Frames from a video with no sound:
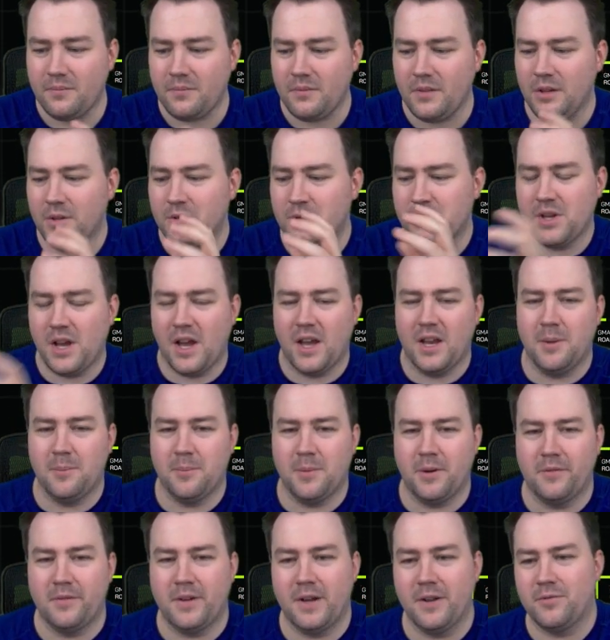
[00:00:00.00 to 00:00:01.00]
You sign him
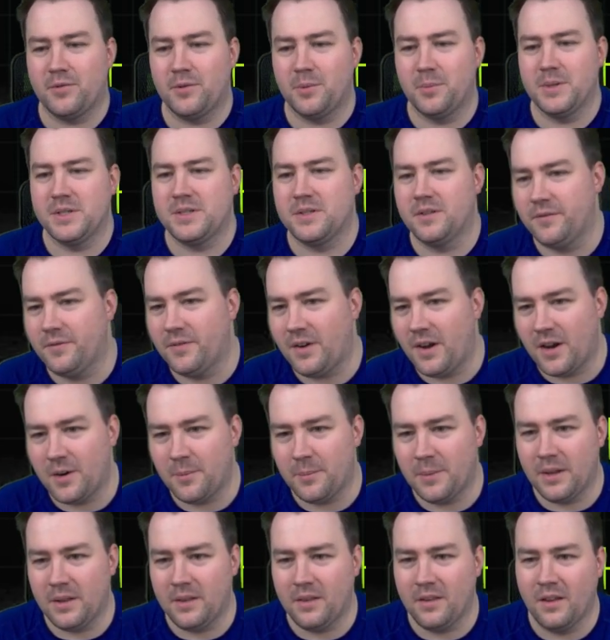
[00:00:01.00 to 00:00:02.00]
away from his
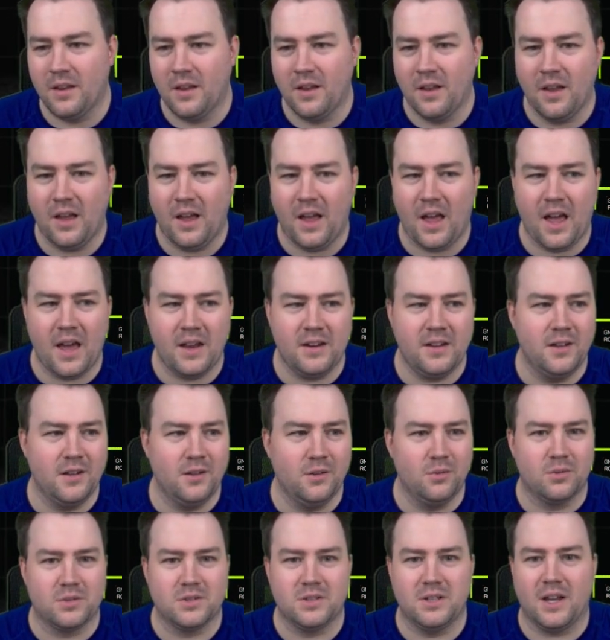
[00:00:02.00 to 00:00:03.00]
environment, and he
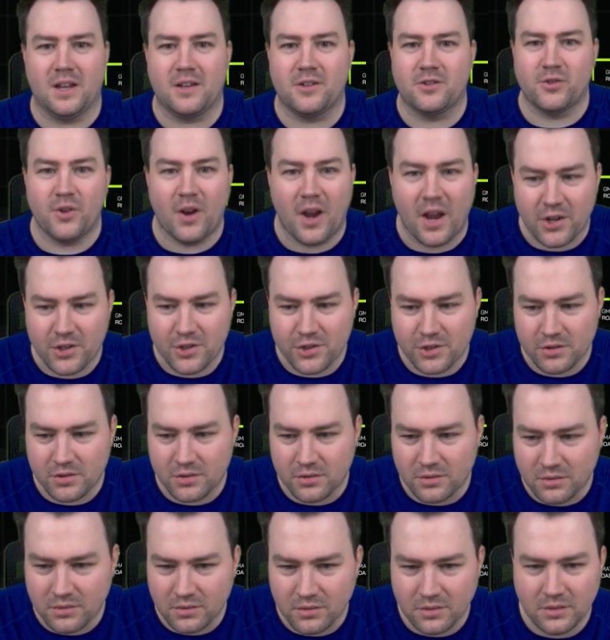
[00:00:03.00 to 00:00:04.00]
looks like trash.
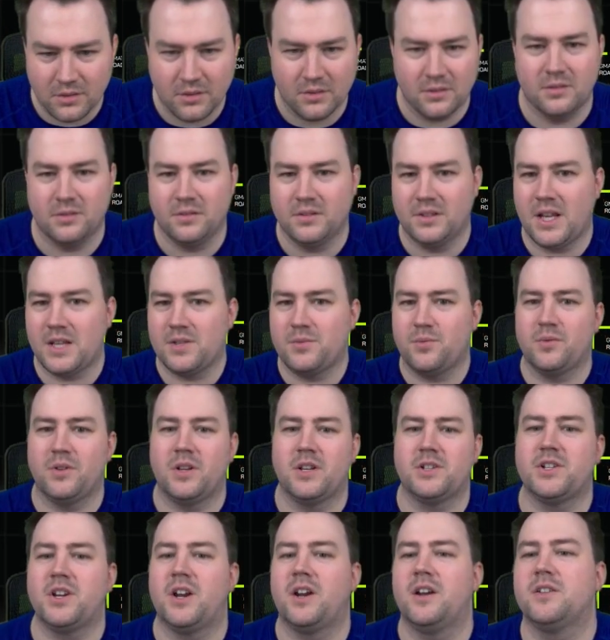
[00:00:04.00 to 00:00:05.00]
That's what
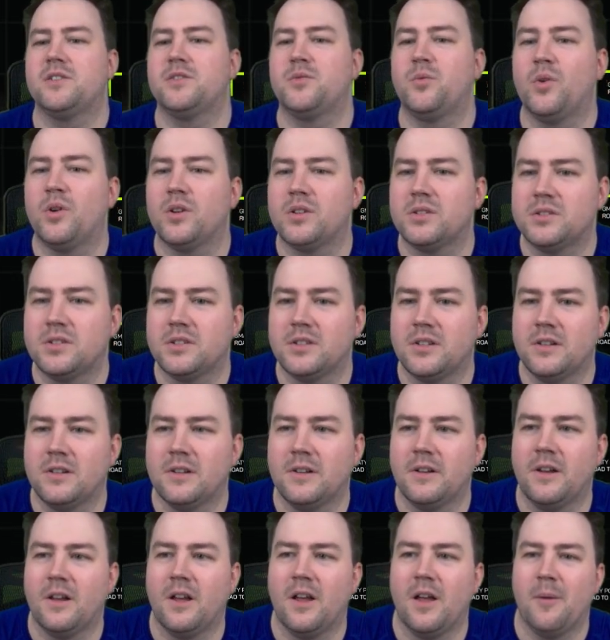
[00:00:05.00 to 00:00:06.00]
L'Jarius was.
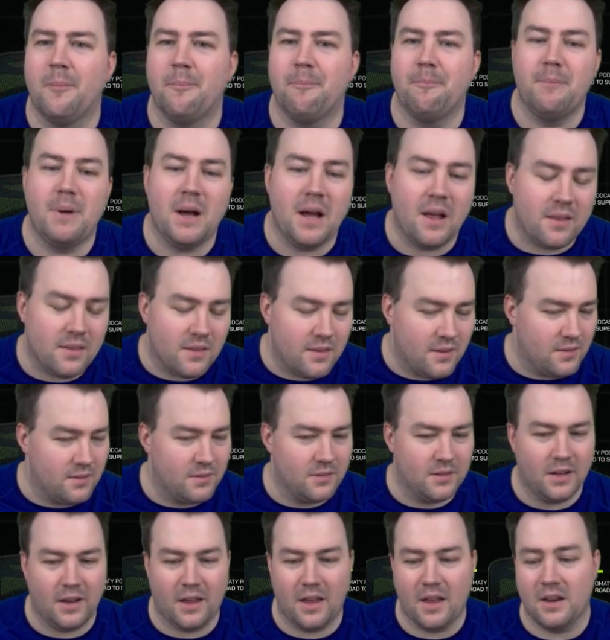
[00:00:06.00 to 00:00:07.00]
But
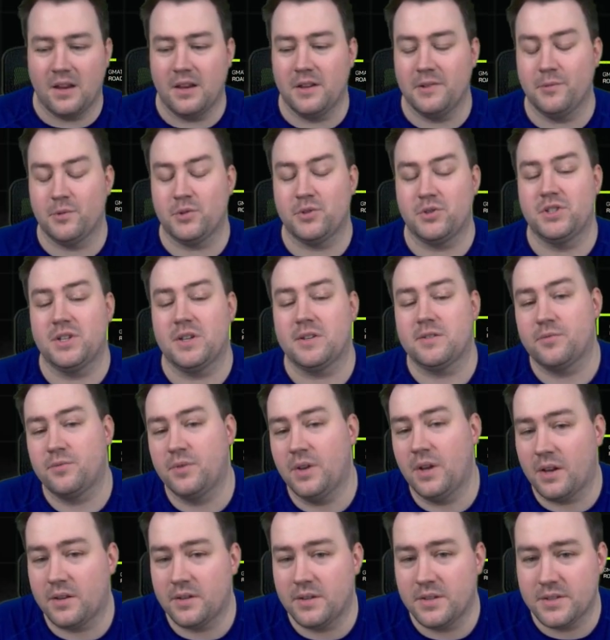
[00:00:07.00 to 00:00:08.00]
again, it was just
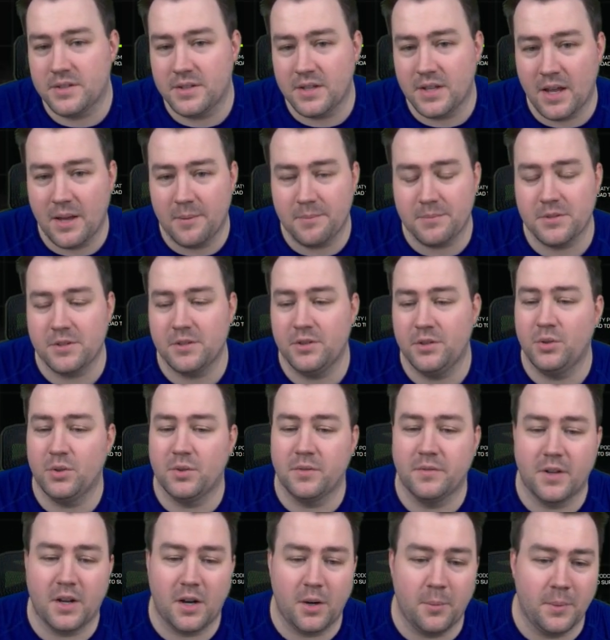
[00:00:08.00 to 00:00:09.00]
300 snaps, new
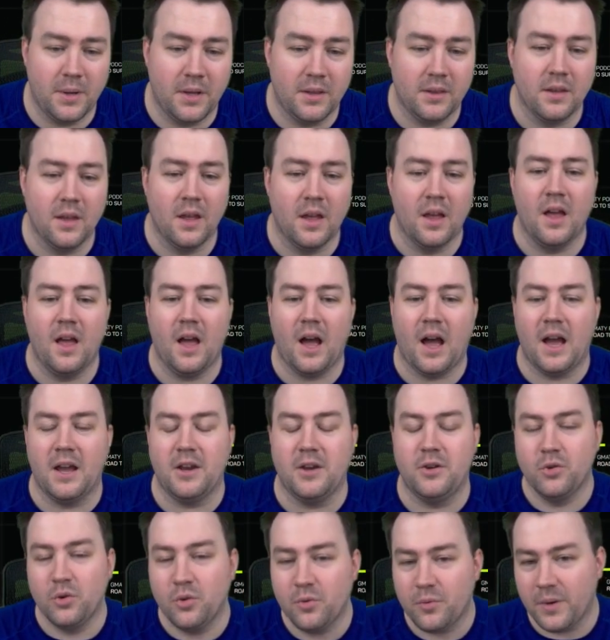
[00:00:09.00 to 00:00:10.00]
environment. I
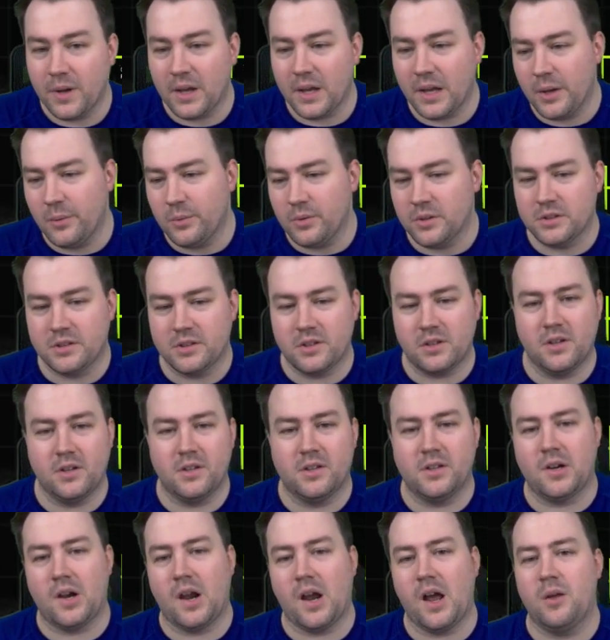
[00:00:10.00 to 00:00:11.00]
do think he will turn
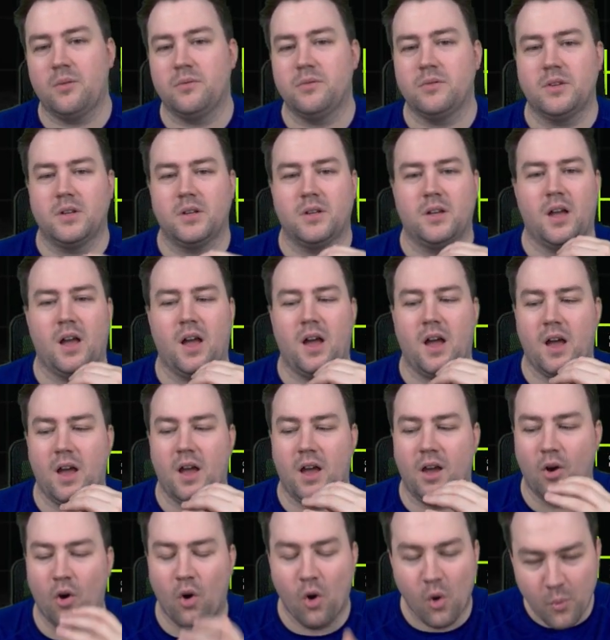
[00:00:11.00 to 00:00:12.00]
it around. I
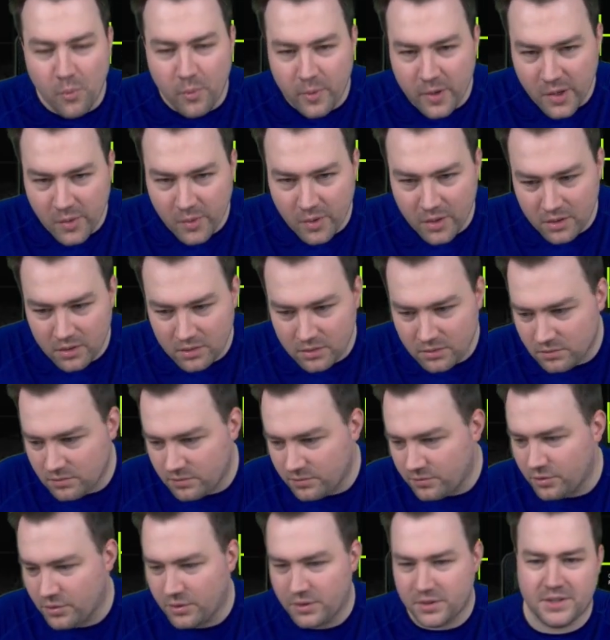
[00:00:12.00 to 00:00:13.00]
hope he will,
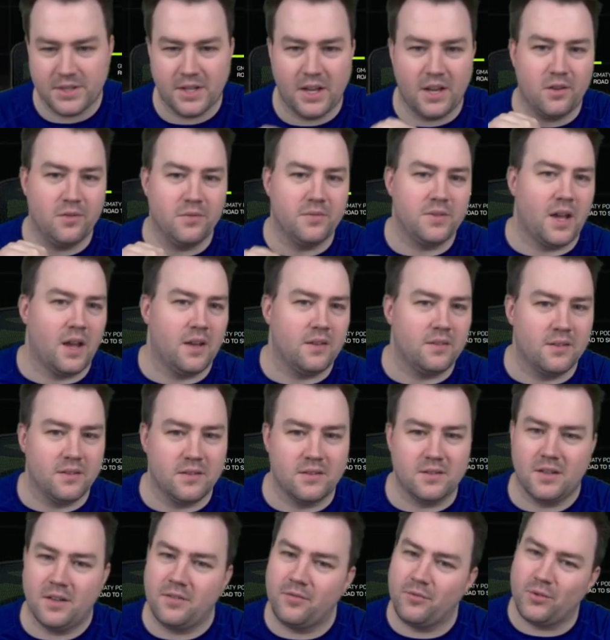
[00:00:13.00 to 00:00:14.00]
for the sake of
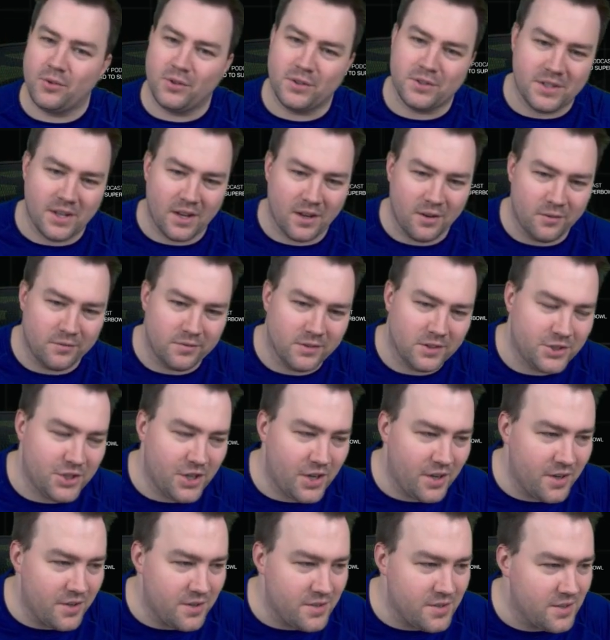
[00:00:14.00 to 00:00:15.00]
Titans and for the sake of
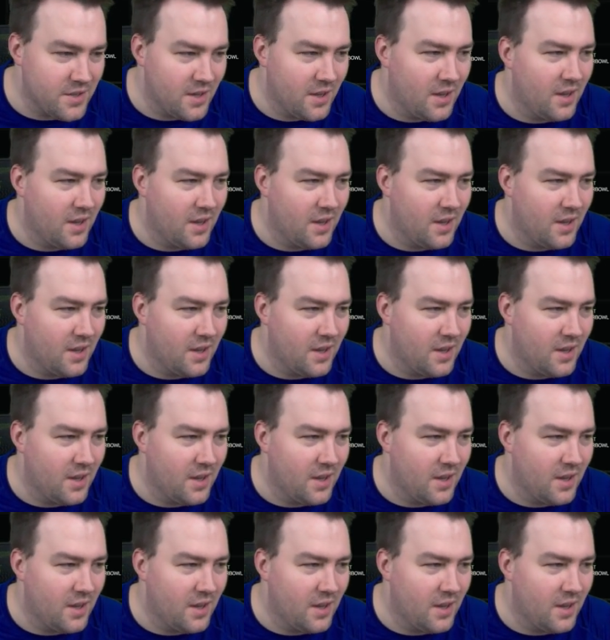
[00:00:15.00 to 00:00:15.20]
L'Jarius.